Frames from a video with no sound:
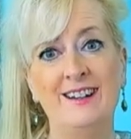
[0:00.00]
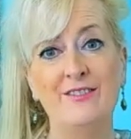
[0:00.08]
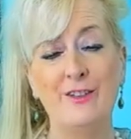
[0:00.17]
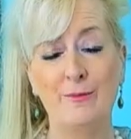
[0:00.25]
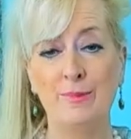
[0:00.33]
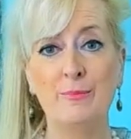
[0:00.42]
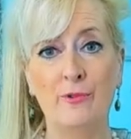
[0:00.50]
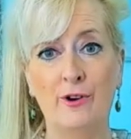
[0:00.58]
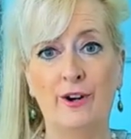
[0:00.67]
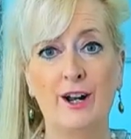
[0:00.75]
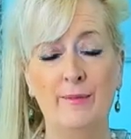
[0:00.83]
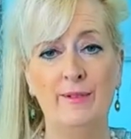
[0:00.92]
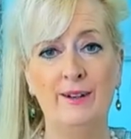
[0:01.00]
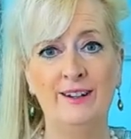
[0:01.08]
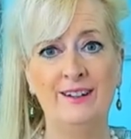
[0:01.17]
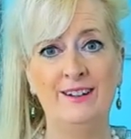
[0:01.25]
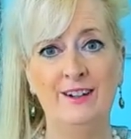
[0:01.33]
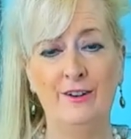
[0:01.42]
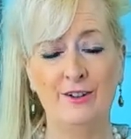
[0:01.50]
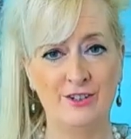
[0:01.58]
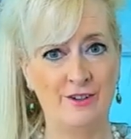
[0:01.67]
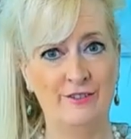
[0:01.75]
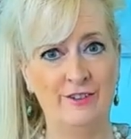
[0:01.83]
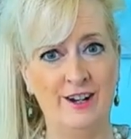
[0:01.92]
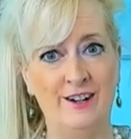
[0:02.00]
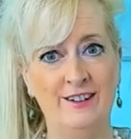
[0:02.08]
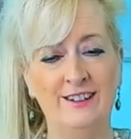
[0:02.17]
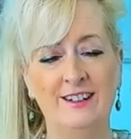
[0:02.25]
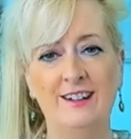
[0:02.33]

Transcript: There'll be more coming in Arizona.